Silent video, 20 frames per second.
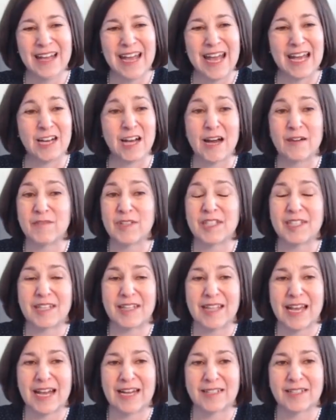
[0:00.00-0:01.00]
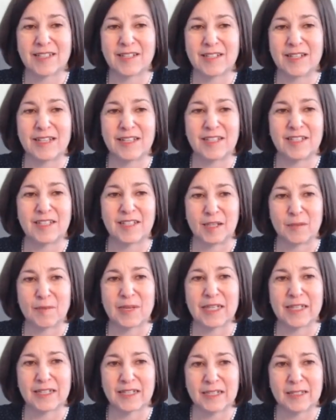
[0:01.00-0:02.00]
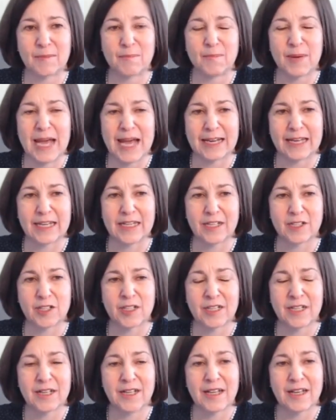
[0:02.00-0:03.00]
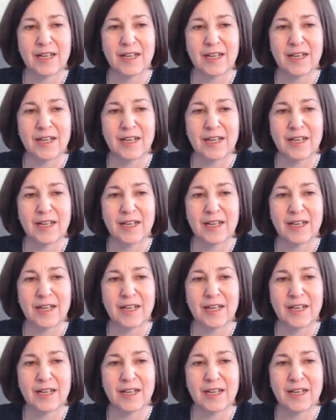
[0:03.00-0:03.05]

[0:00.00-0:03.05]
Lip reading: and obviously that's the stimulus package.